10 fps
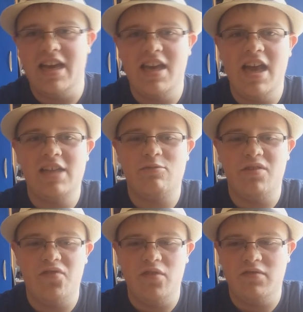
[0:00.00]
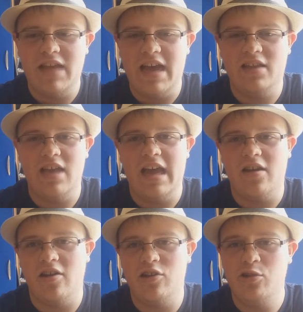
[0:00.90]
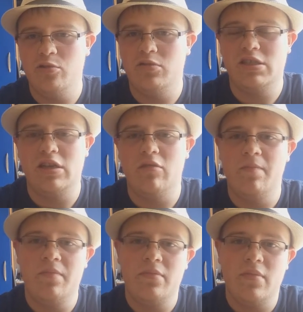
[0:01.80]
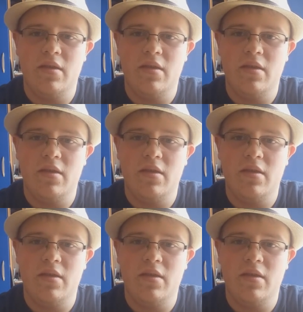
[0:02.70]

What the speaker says: Yeah, he has reviewed that cartoon, so